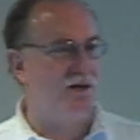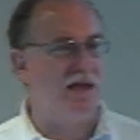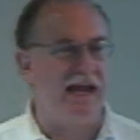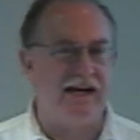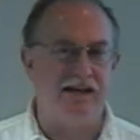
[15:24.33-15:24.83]

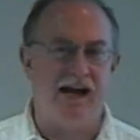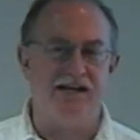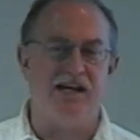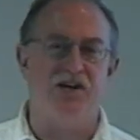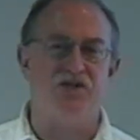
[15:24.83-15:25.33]
And the
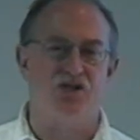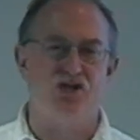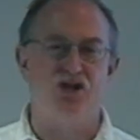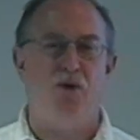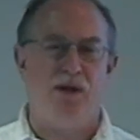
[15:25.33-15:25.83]
idea is to
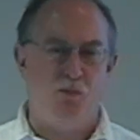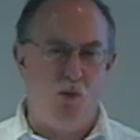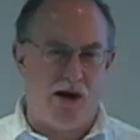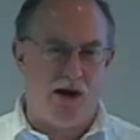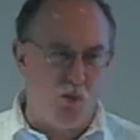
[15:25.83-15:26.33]
show them
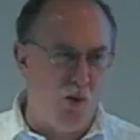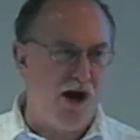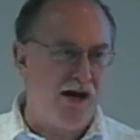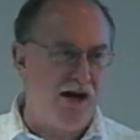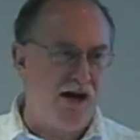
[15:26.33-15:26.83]
what
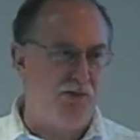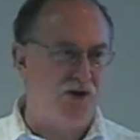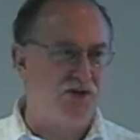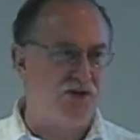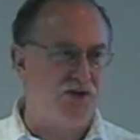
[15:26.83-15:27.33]
one
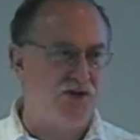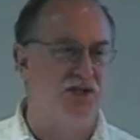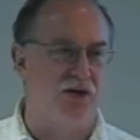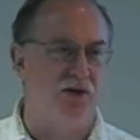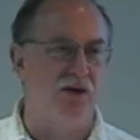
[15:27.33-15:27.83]
person can
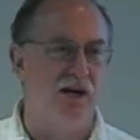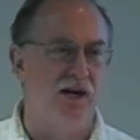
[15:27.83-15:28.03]
do